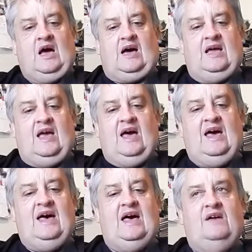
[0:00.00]
I
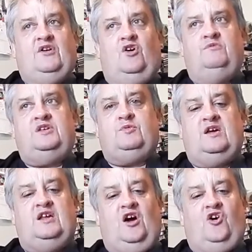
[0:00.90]
have a home
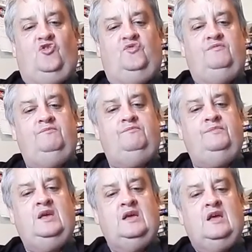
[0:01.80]
sweet home,
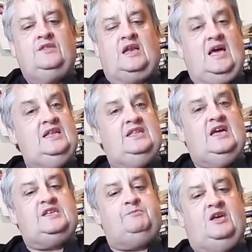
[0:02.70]
the
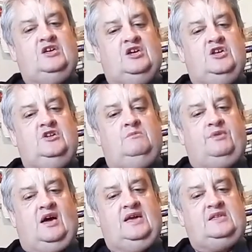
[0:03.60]
land that's big
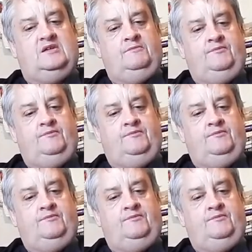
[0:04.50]
and bright,